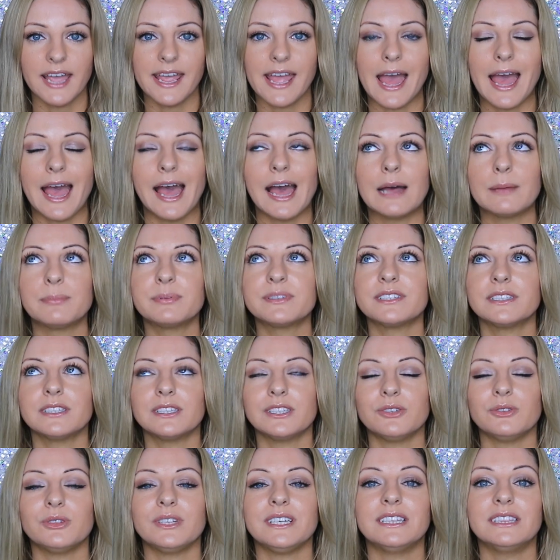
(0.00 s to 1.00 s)
I
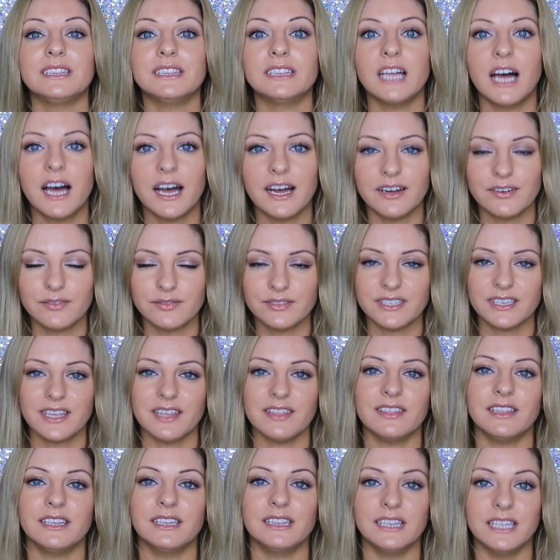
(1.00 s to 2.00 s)
absolutely loved
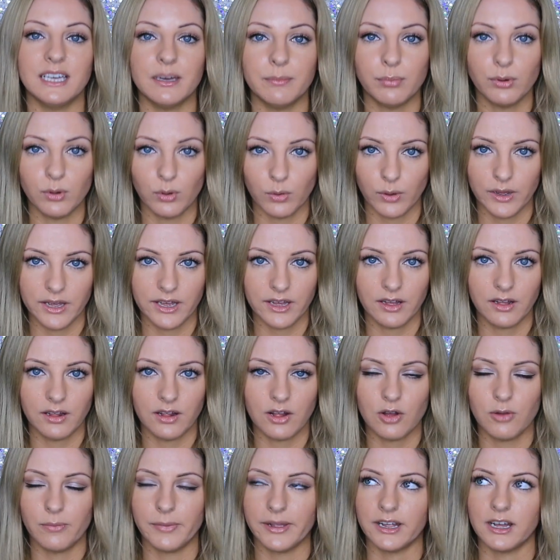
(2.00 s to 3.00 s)
the lip
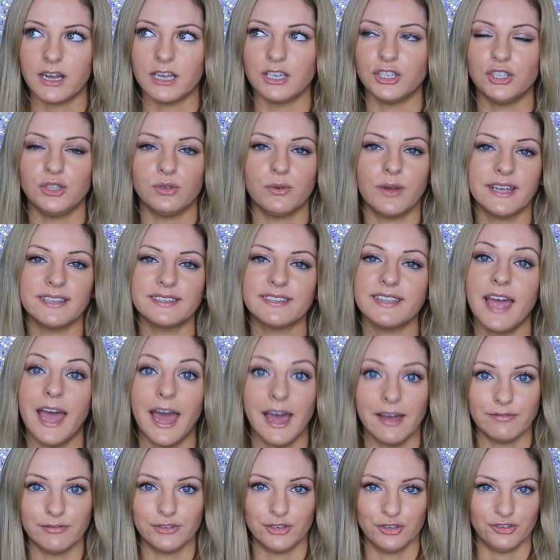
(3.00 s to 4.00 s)
oil. Oh my gosh, you guys
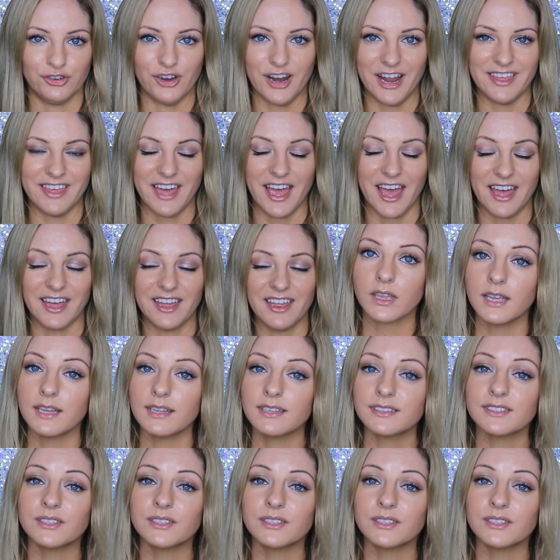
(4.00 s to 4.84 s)
have to try that.